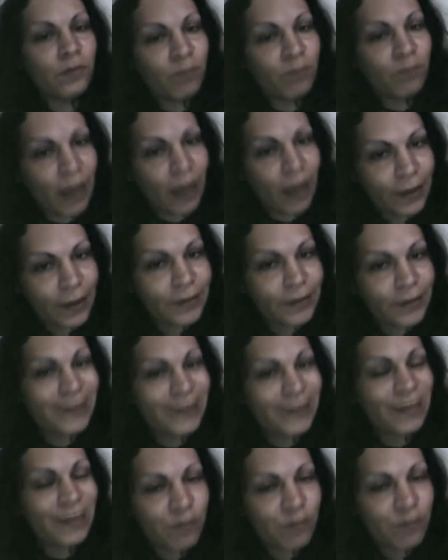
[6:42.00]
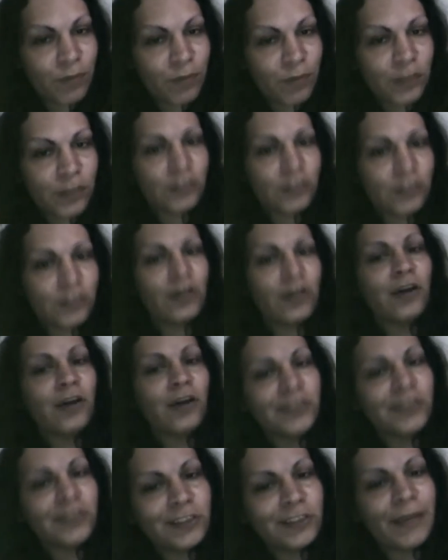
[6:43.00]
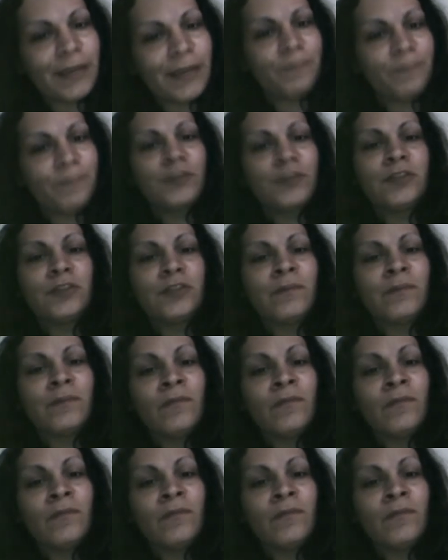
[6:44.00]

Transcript: by the government's concepts